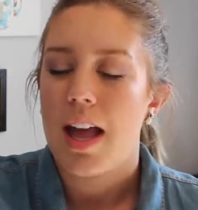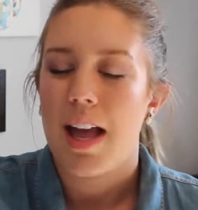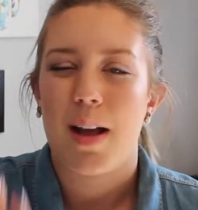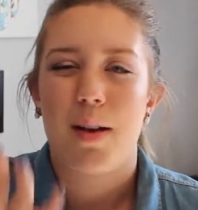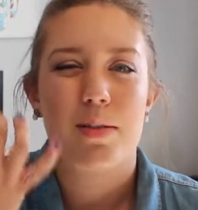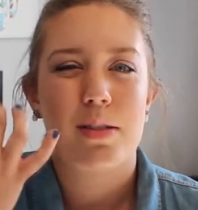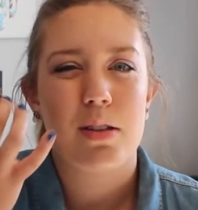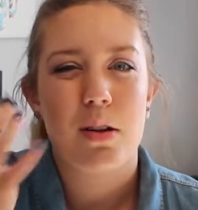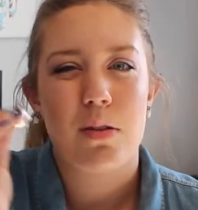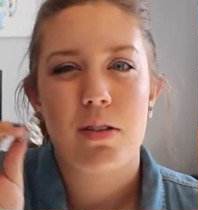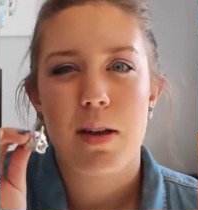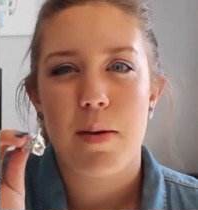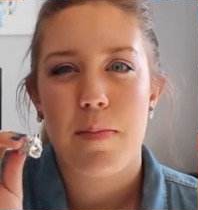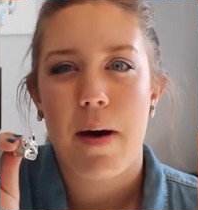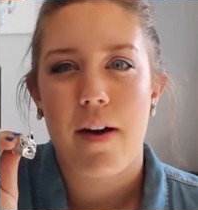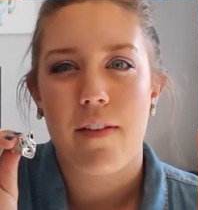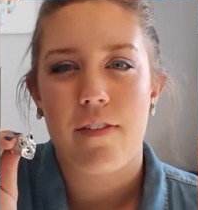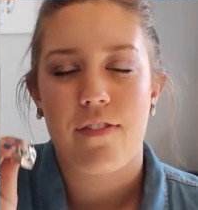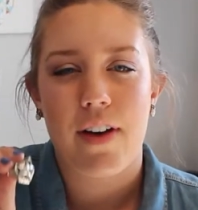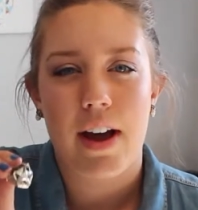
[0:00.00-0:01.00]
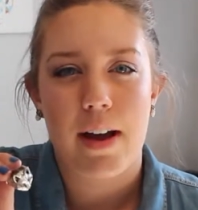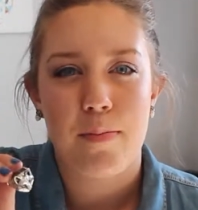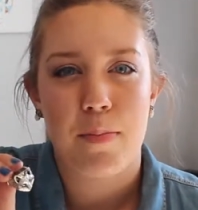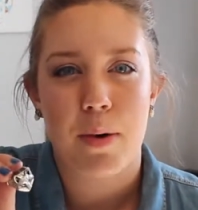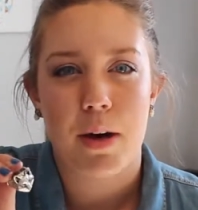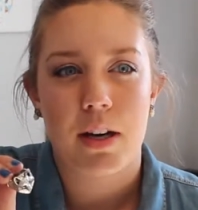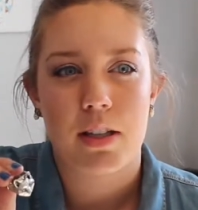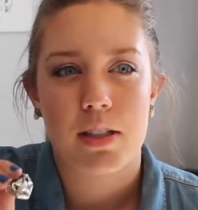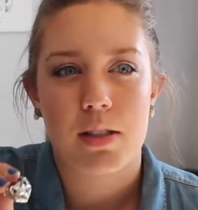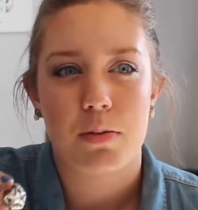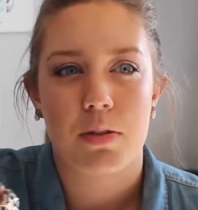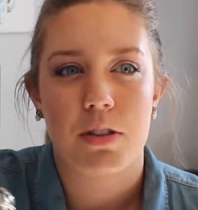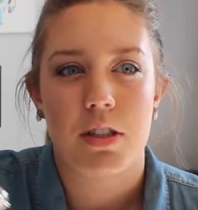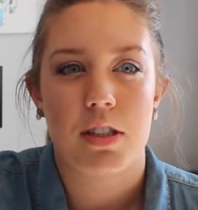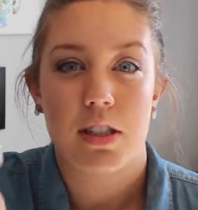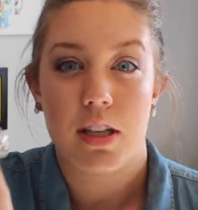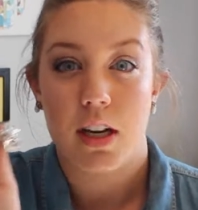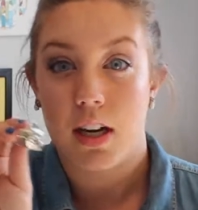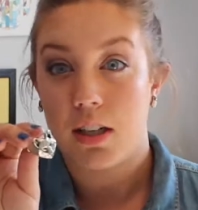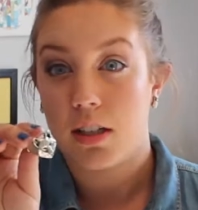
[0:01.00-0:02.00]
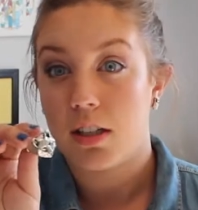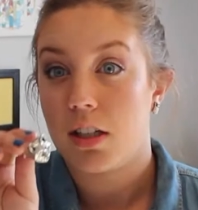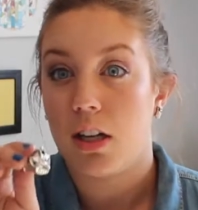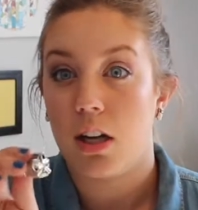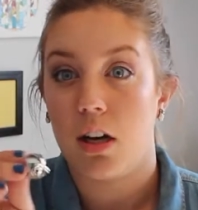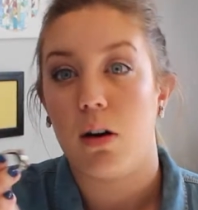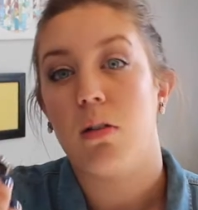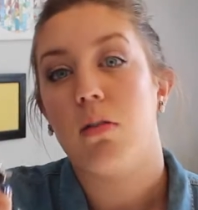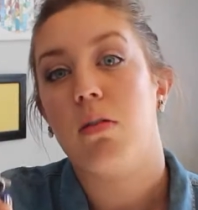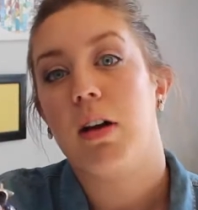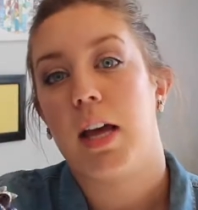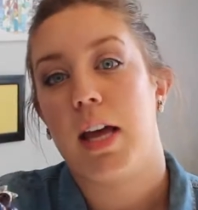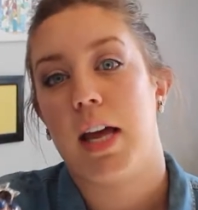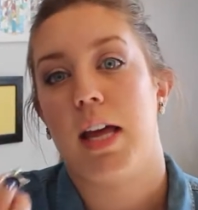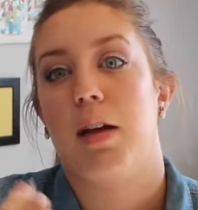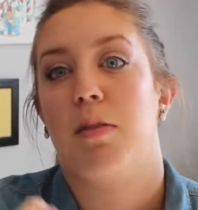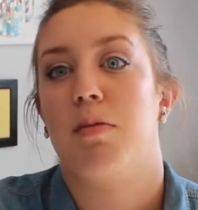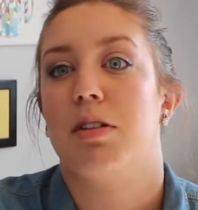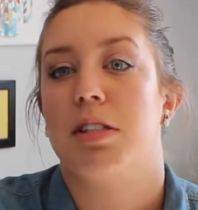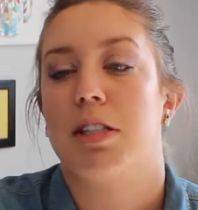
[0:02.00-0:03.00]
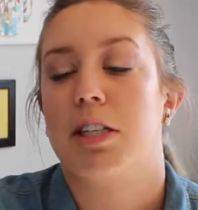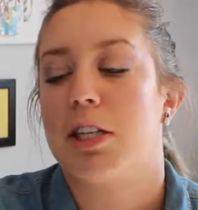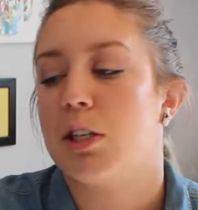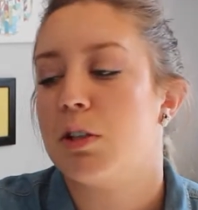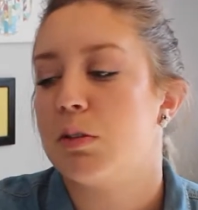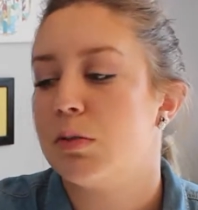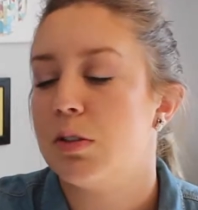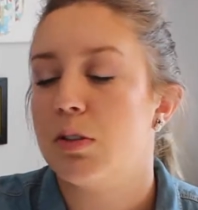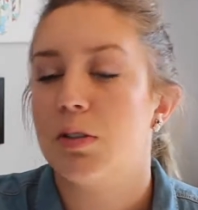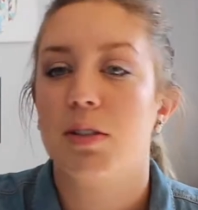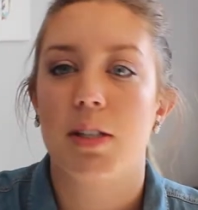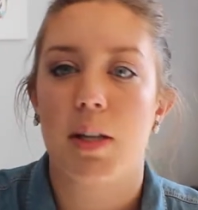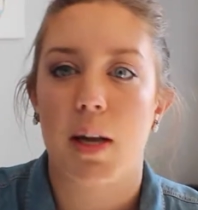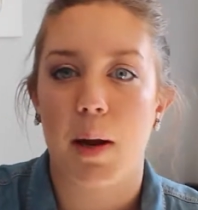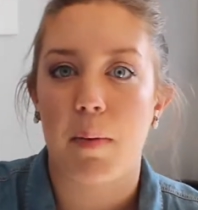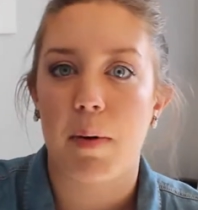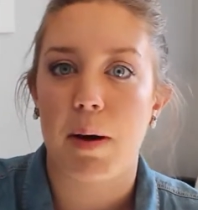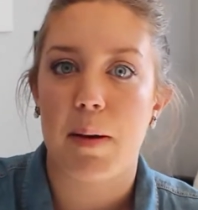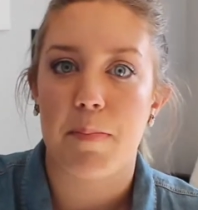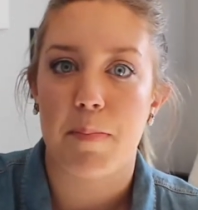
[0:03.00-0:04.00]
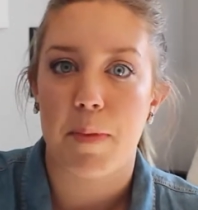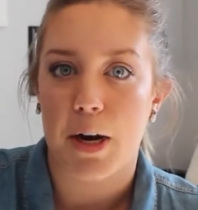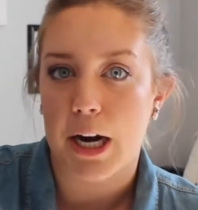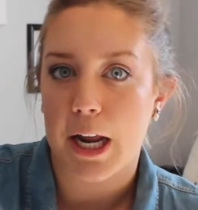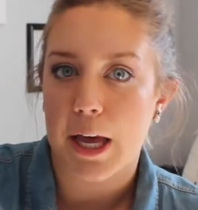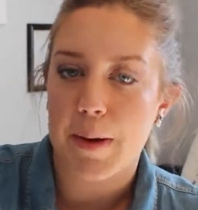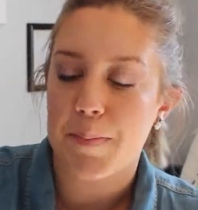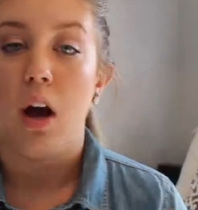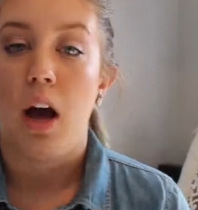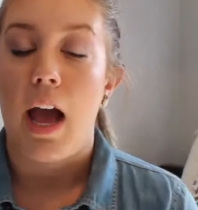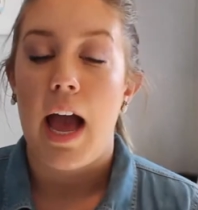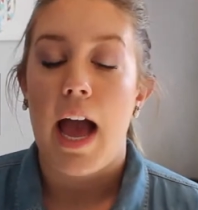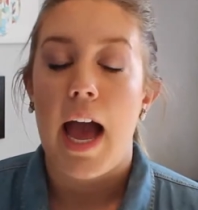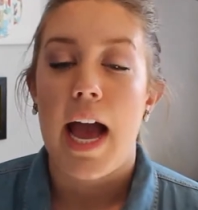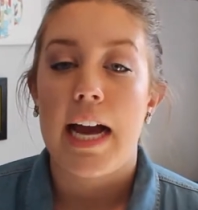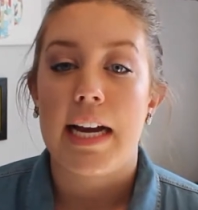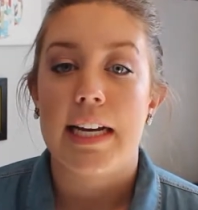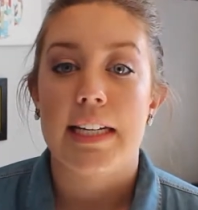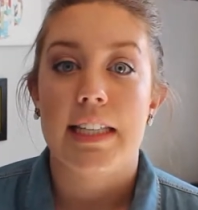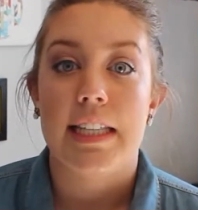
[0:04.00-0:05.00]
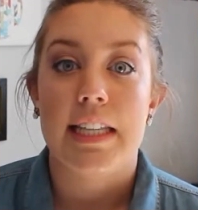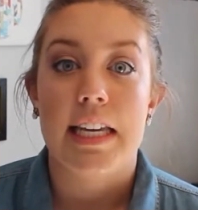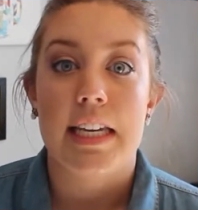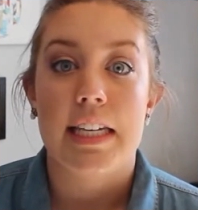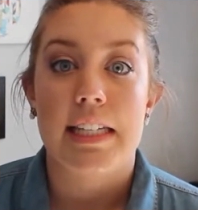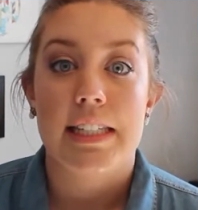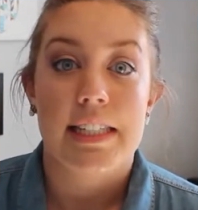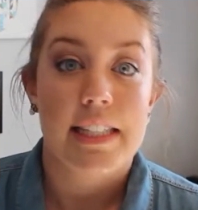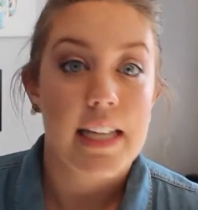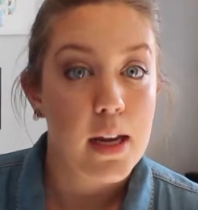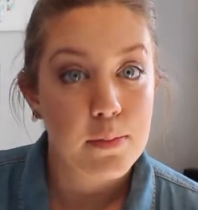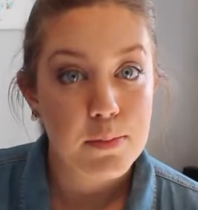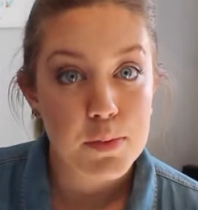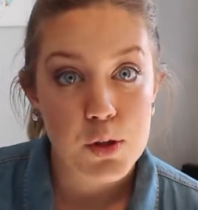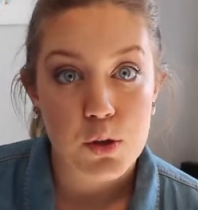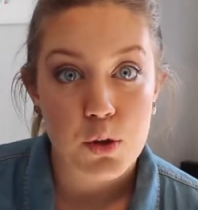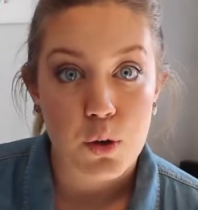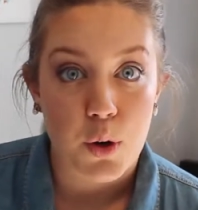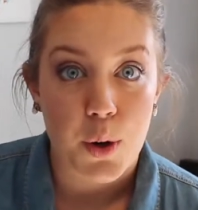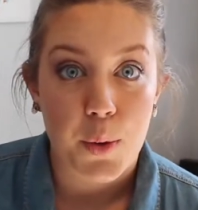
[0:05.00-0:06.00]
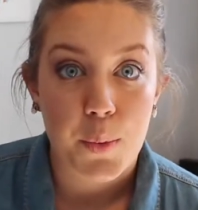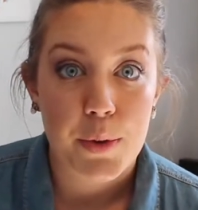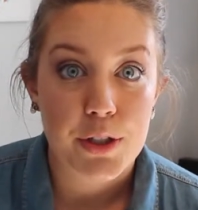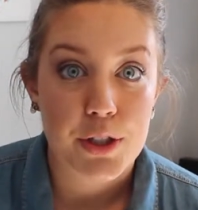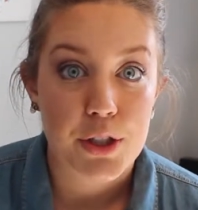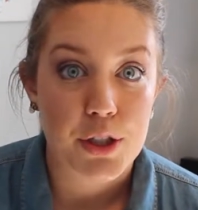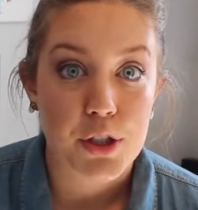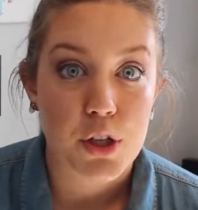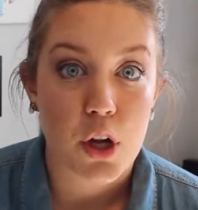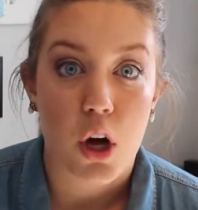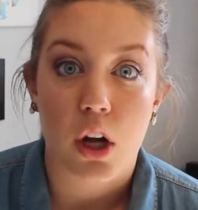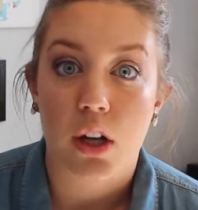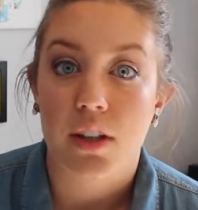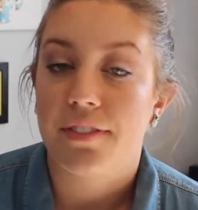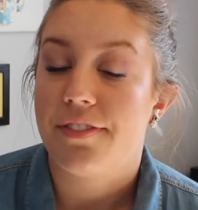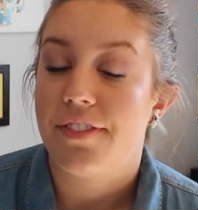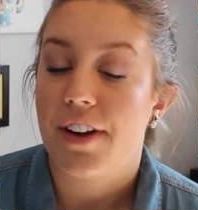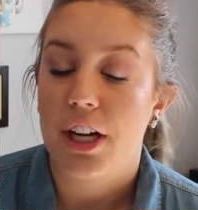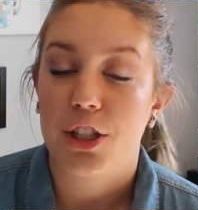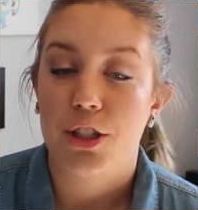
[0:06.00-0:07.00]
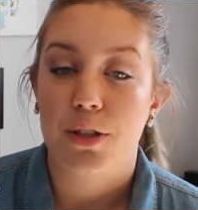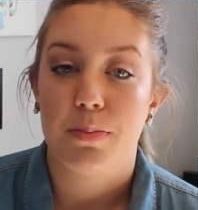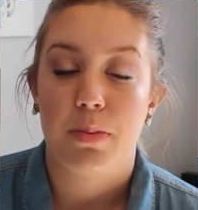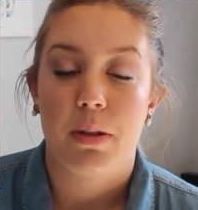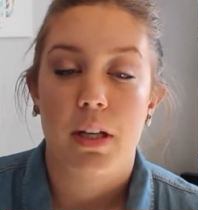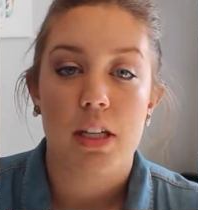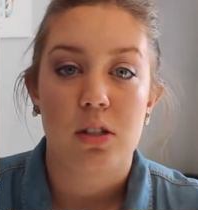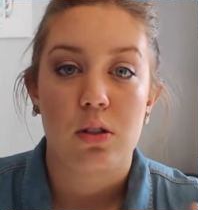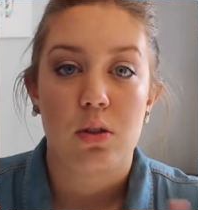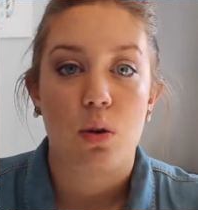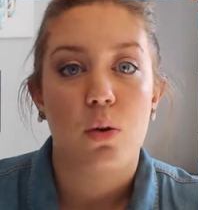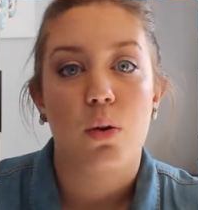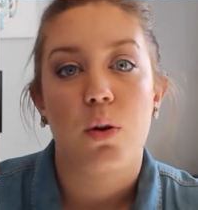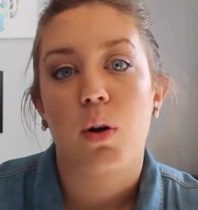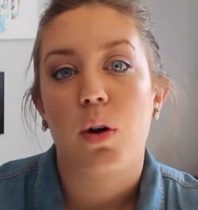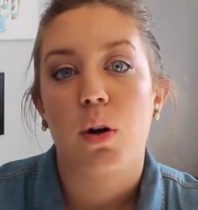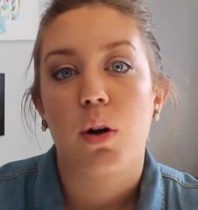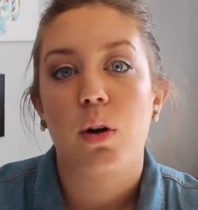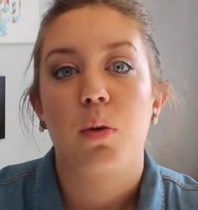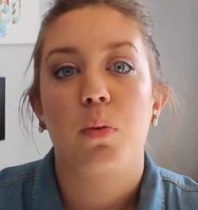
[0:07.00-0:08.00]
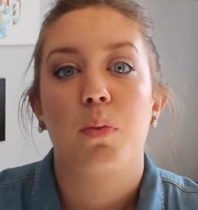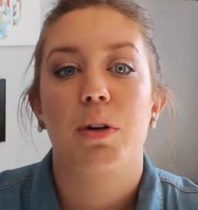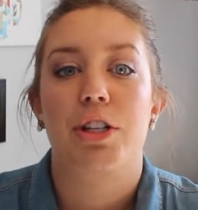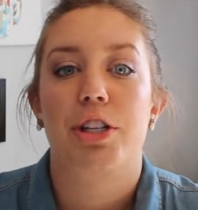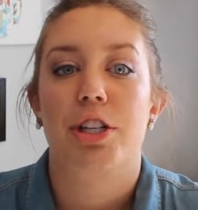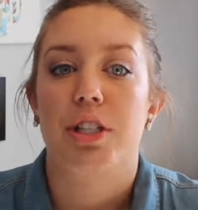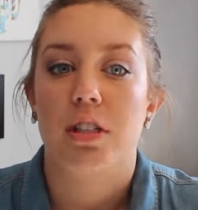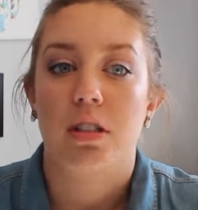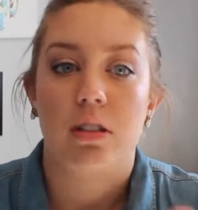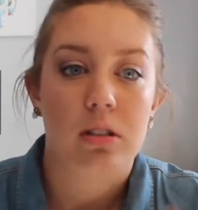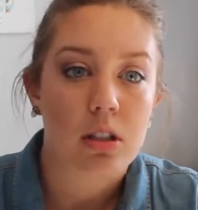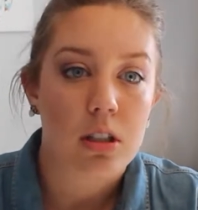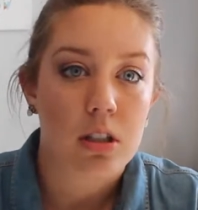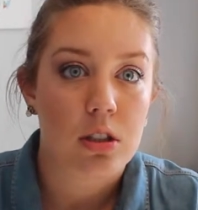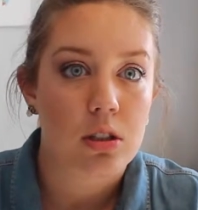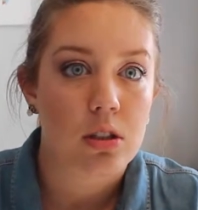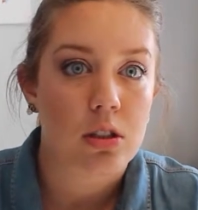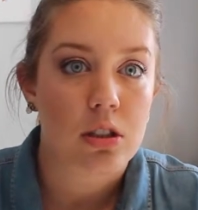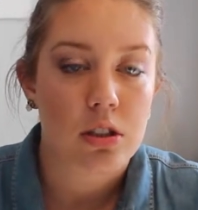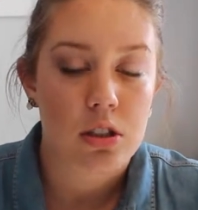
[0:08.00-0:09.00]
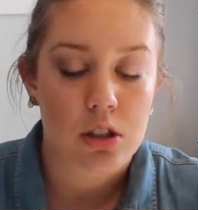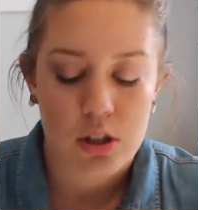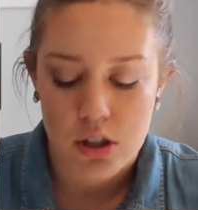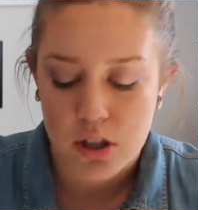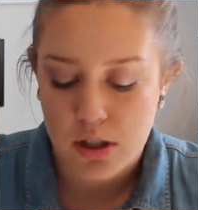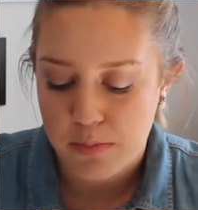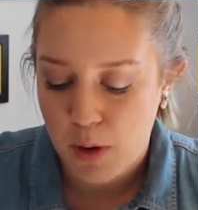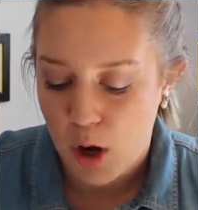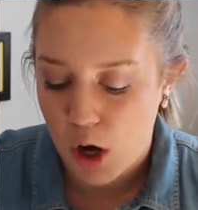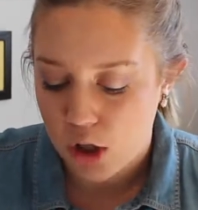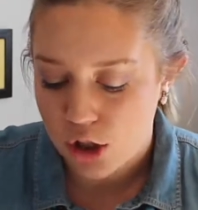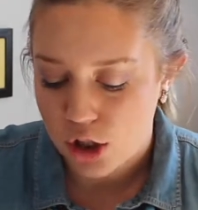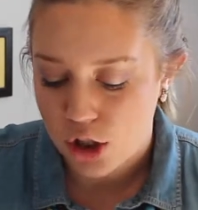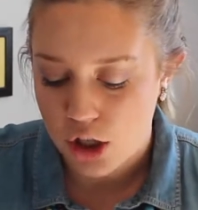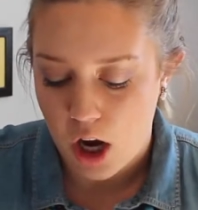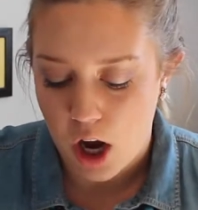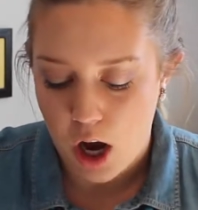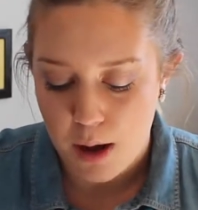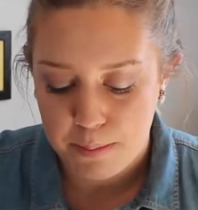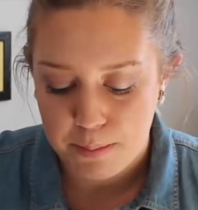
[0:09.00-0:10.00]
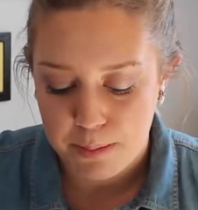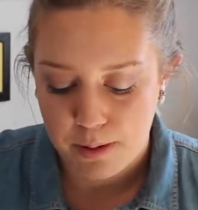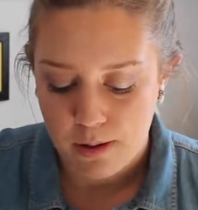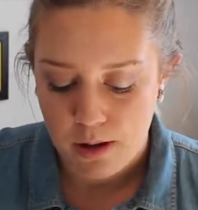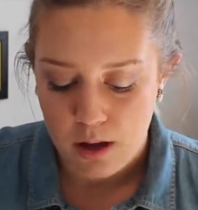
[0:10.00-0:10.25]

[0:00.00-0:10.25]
It was only about $5, which I thought, it was cute, so I went and bought it. At the same store, which is called Fashion Place Corner, which is a little small shop